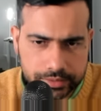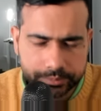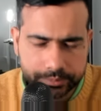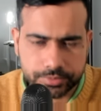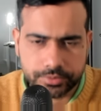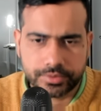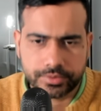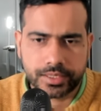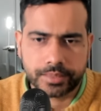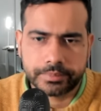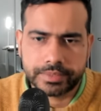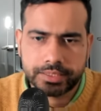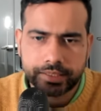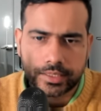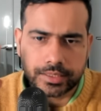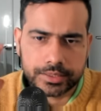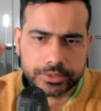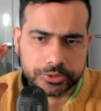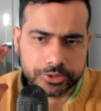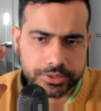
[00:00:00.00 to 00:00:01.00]
and programming
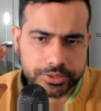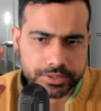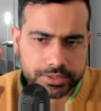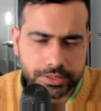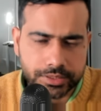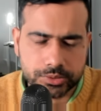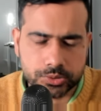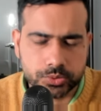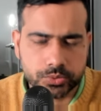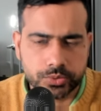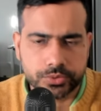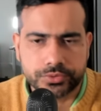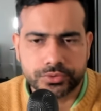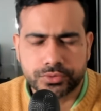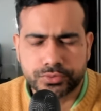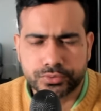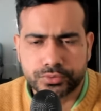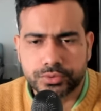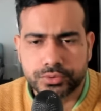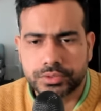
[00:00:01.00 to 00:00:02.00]
languages and so on and
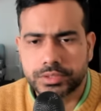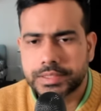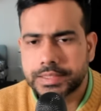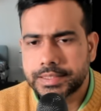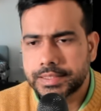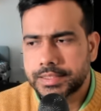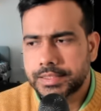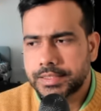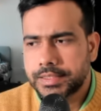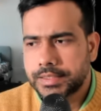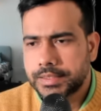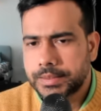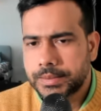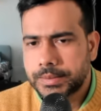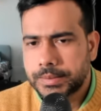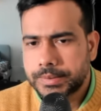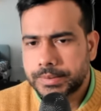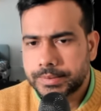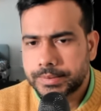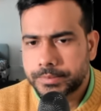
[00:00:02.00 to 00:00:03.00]
so forth
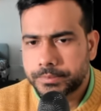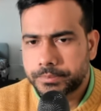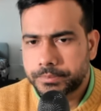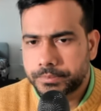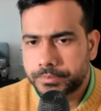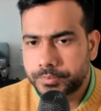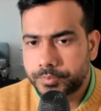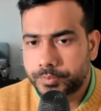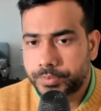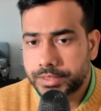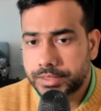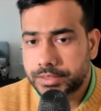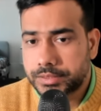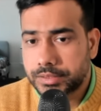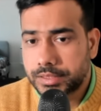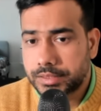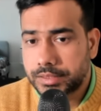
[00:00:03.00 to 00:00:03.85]
but